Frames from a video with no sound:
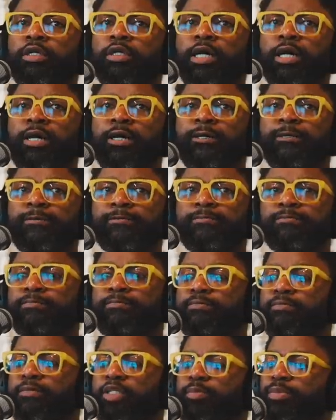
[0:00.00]
um,
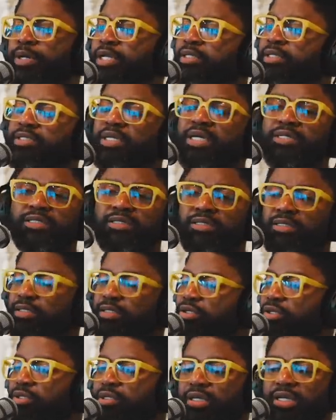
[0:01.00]
but it doesn't.
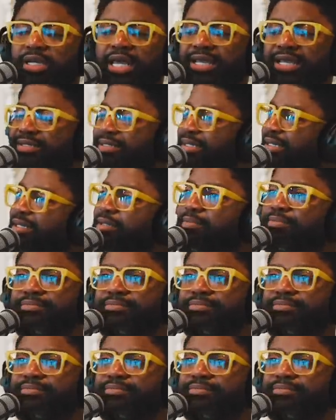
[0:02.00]
You, it ain't deep.